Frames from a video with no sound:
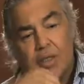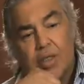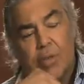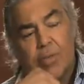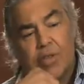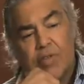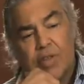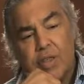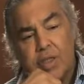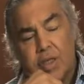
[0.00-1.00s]
In terms
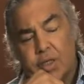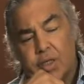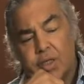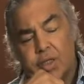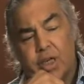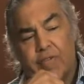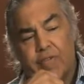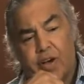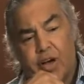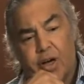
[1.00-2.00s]
of the
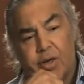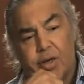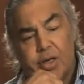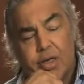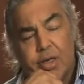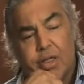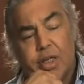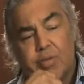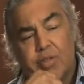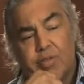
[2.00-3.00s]
CFR, in
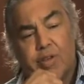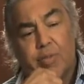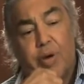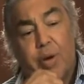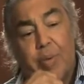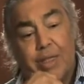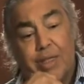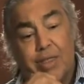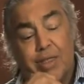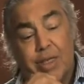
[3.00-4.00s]
terms of
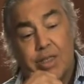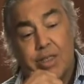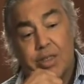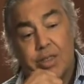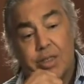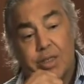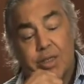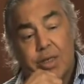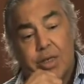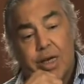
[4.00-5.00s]
compartmentalization,
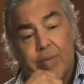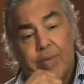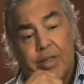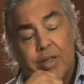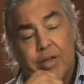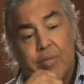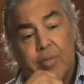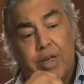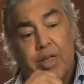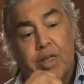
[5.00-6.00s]
I mean, there are
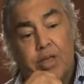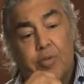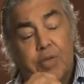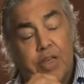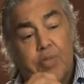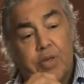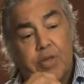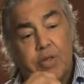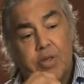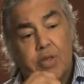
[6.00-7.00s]
many good
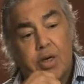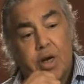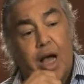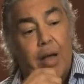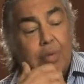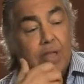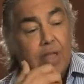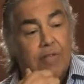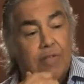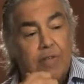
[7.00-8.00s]
people, I
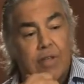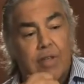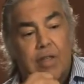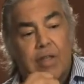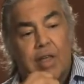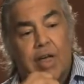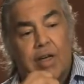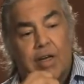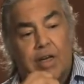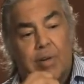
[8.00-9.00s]
believe,
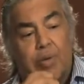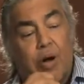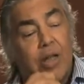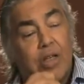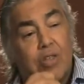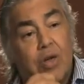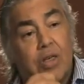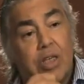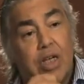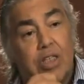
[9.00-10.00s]
that are part of these
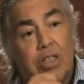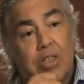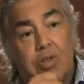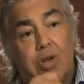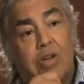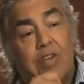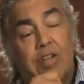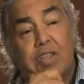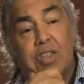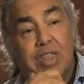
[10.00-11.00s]
organizations who don't even
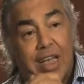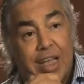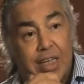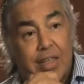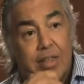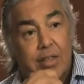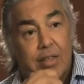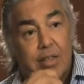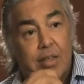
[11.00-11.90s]
understand